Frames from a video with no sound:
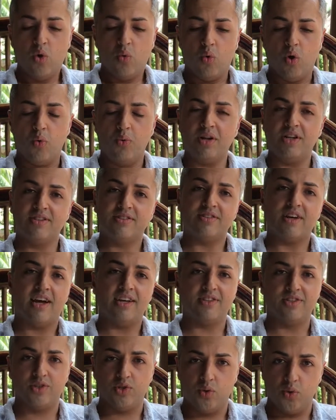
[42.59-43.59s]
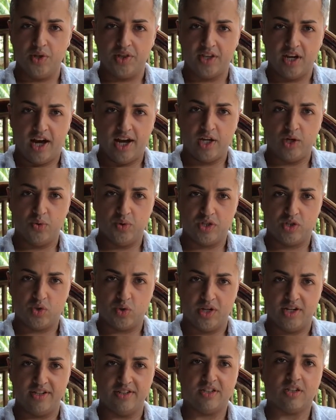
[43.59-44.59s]
What we decided to do with the Ayu
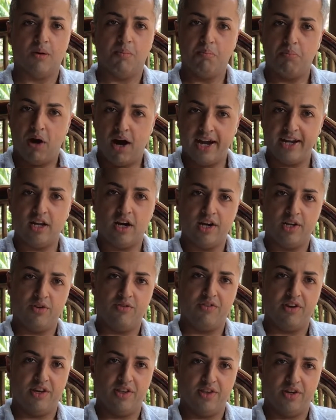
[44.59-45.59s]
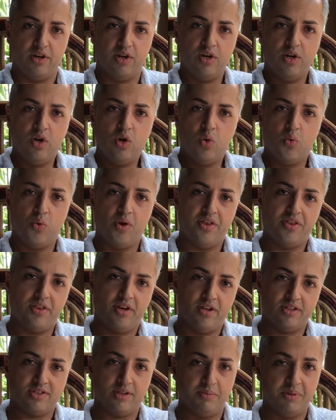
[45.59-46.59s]
Retreat is combine Ayurveda with
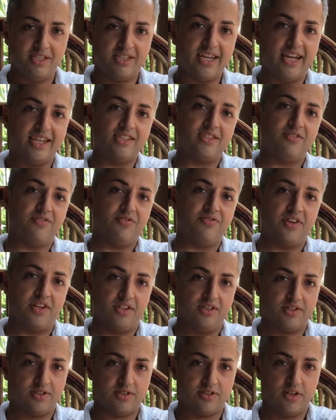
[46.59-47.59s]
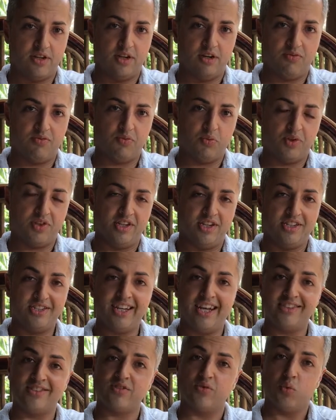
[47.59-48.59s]
some intensive fitness, with an
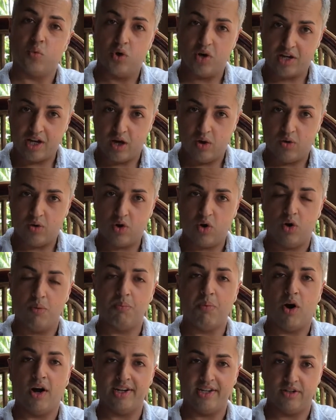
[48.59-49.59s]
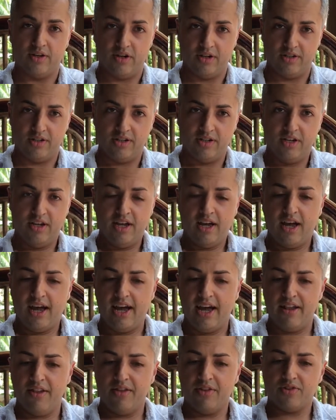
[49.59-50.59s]
intensive workout called bodyART.
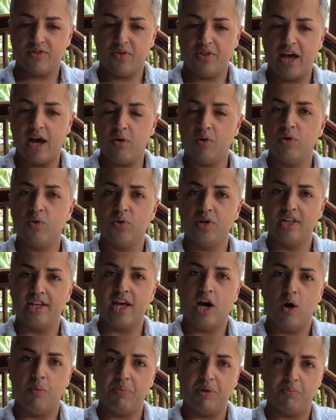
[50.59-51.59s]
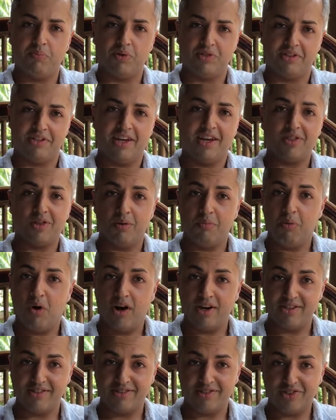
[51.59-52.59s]
And so that would really help people to get their
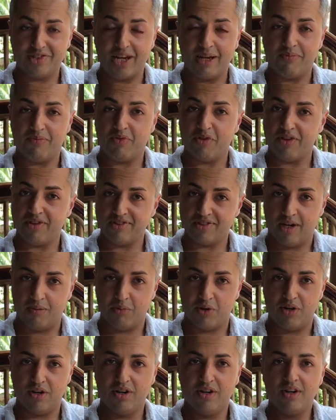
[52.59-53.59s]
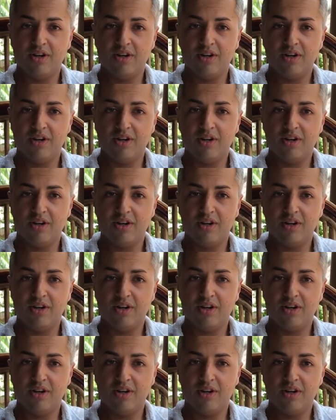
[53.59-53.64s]
bodies in shape for the summer.